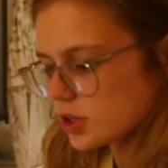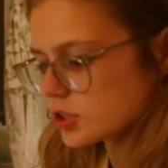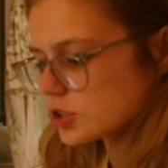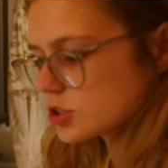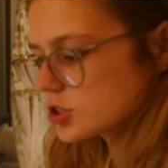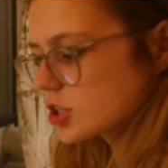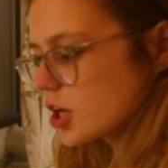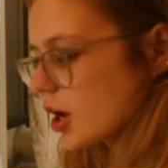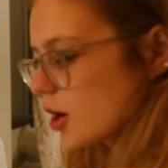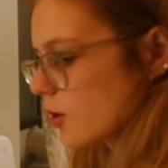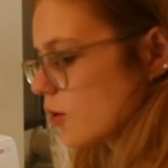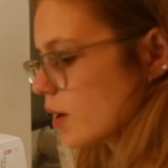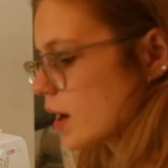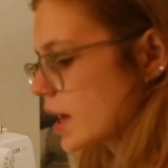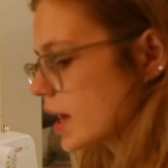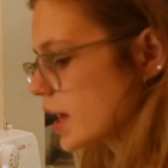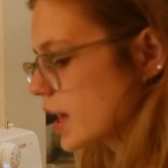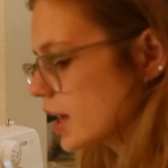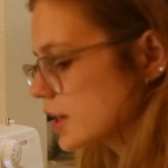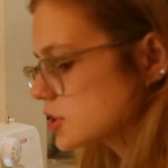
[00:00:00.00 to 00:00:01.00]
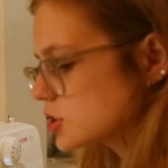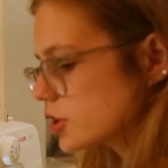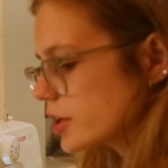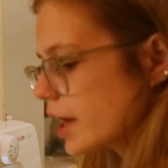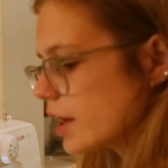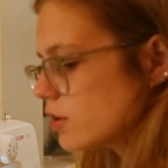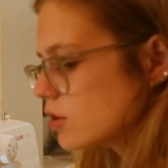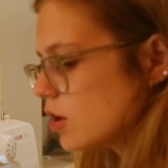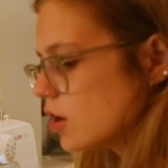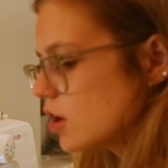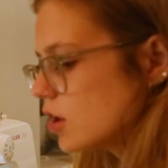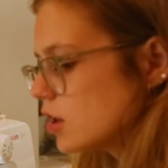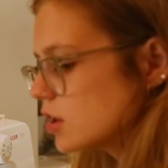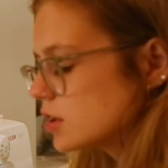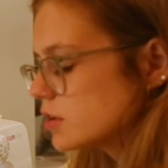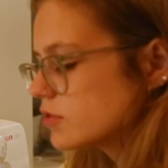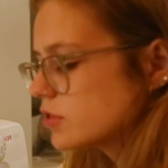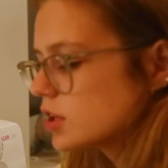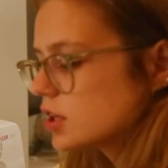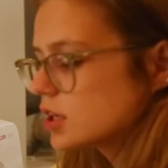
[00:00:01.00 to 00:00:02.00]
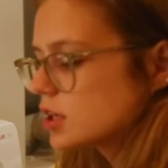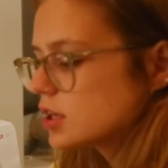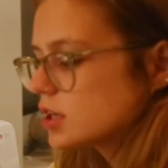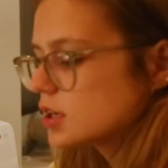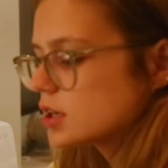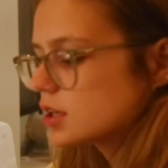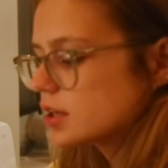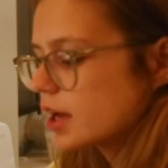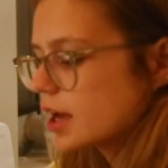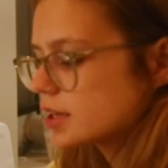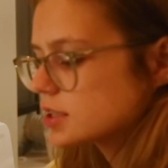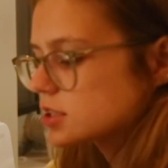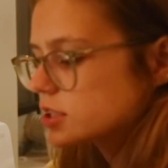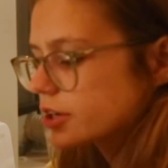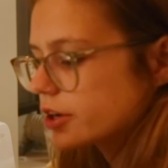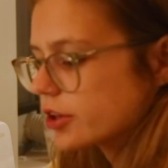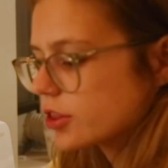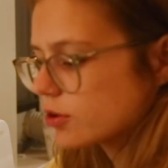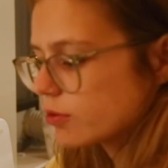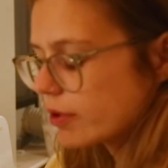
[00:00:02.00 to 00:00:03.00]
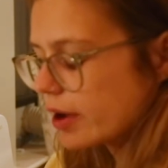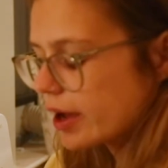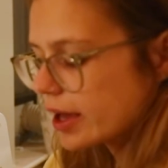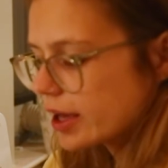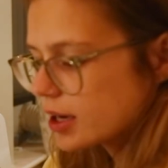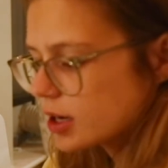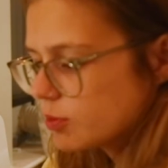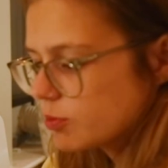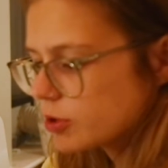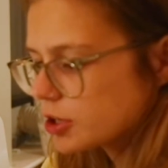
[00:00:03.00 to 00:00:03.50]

So I took out all of the elastic thread,